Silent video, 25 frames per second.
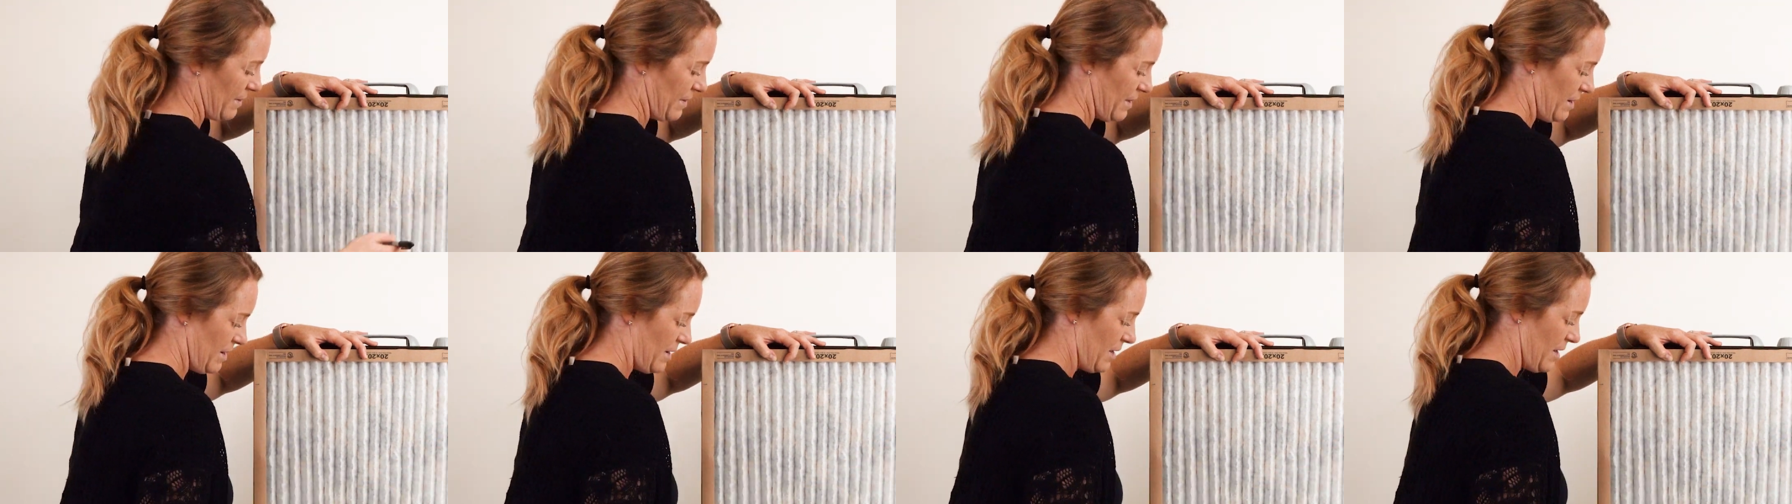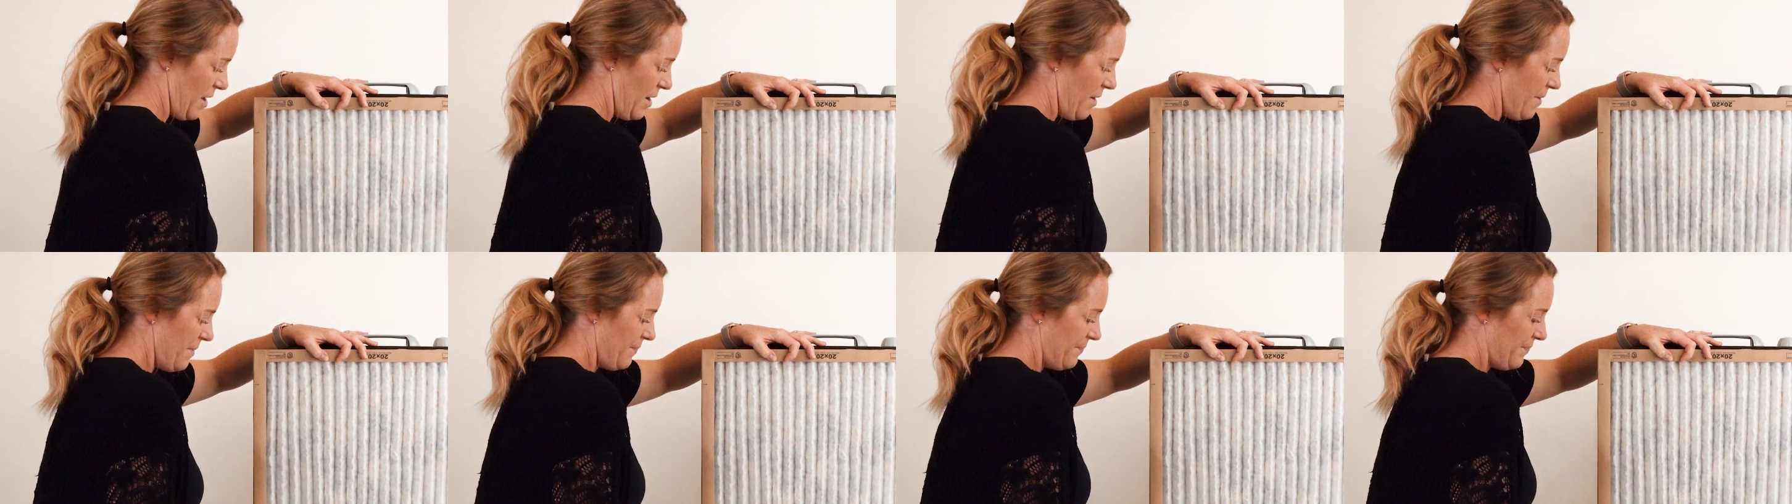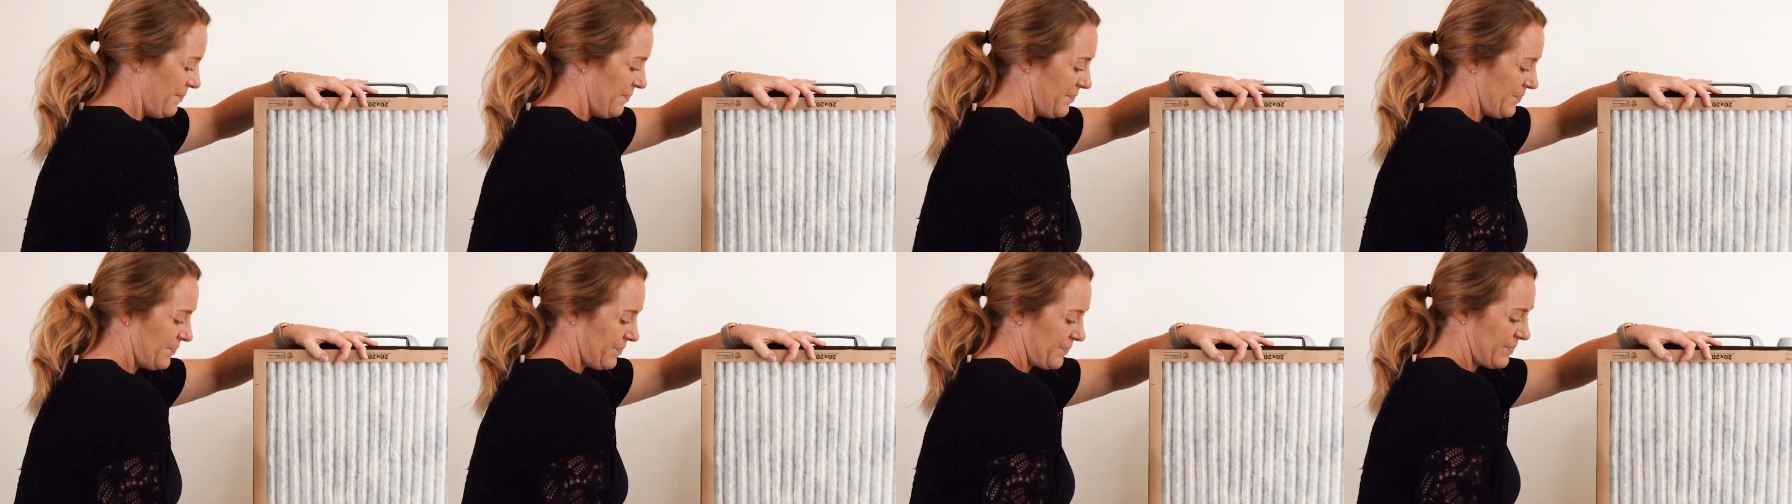There you go.
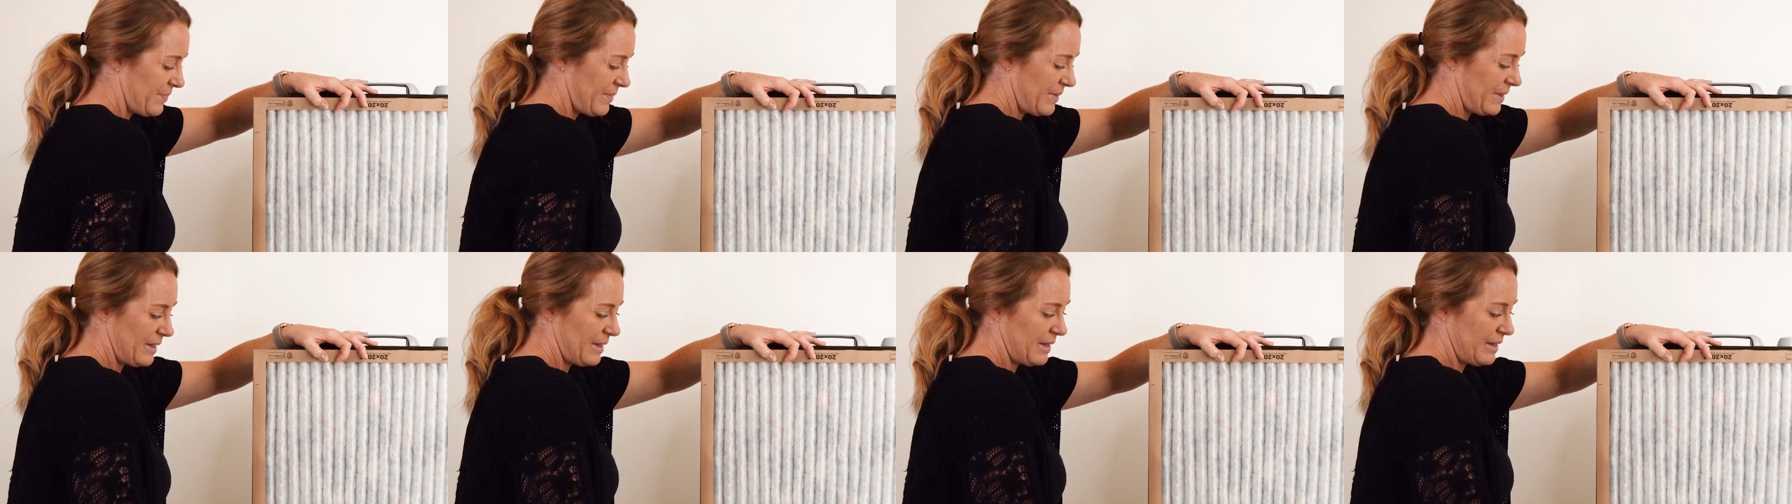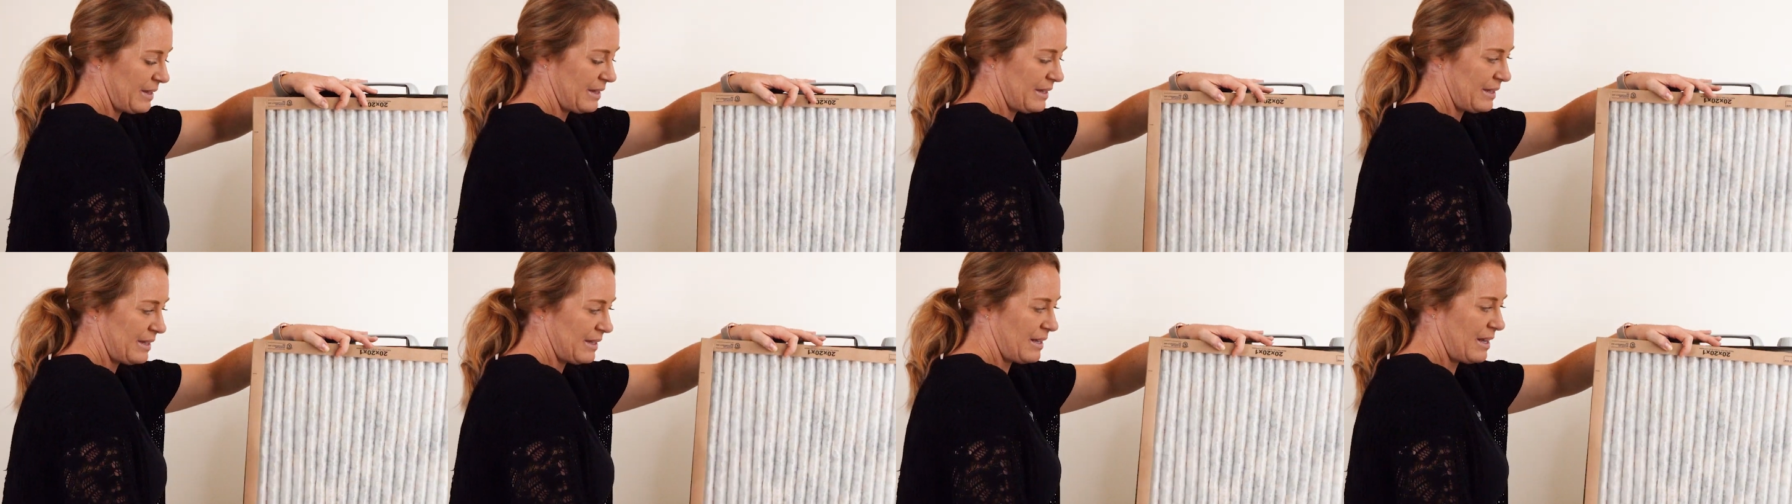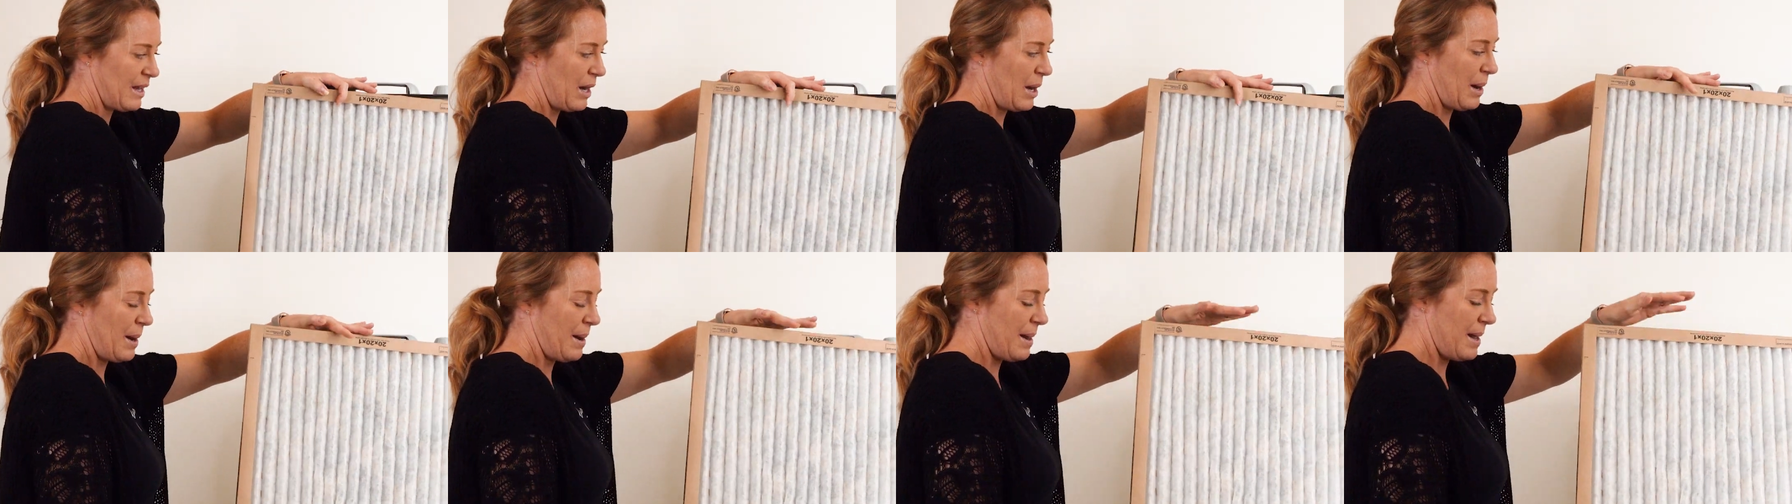
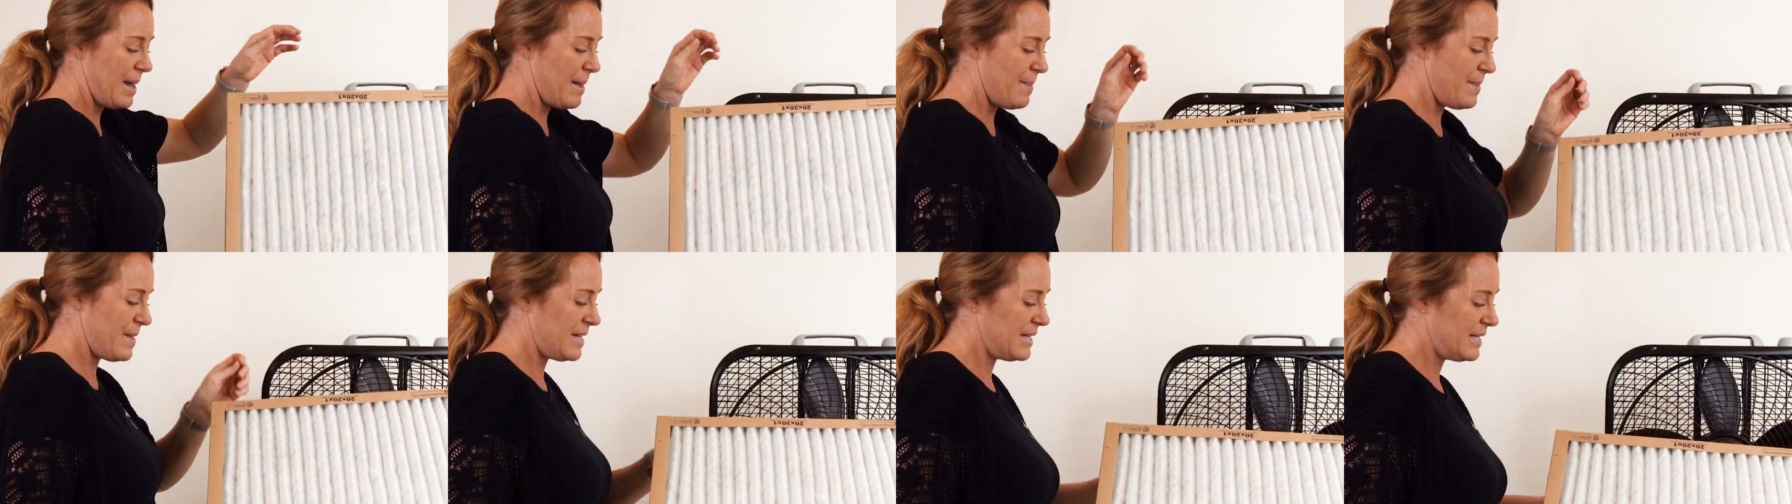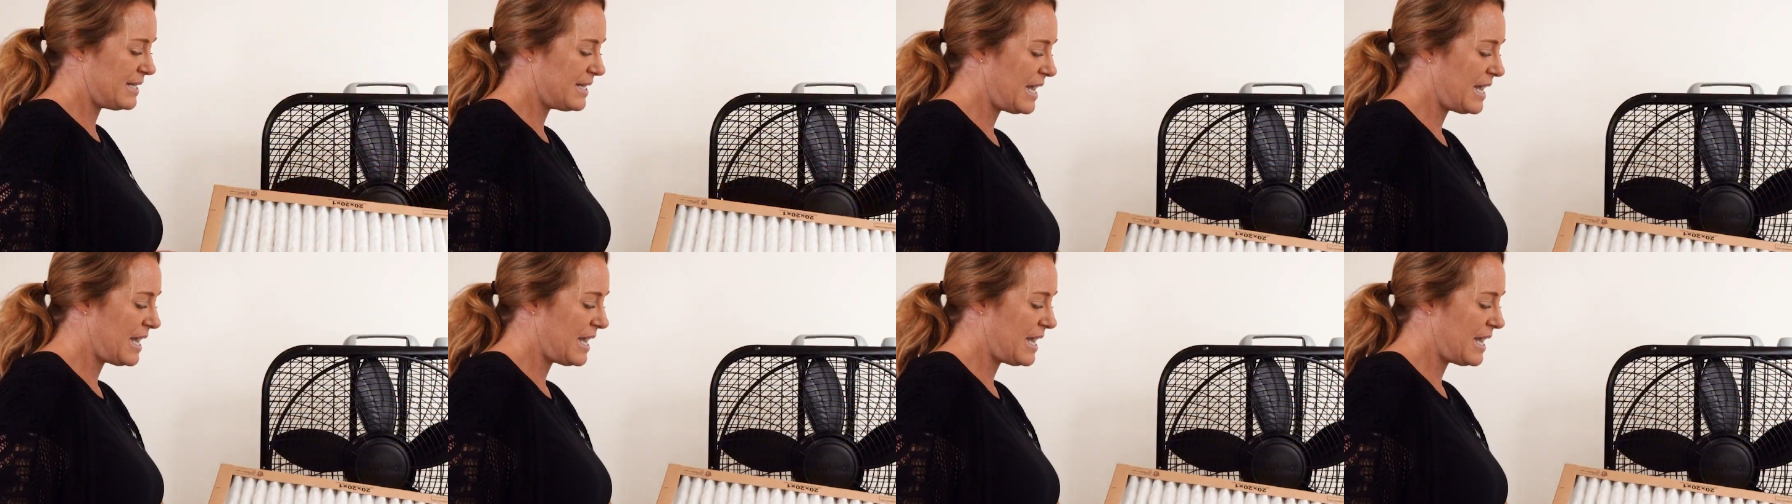And then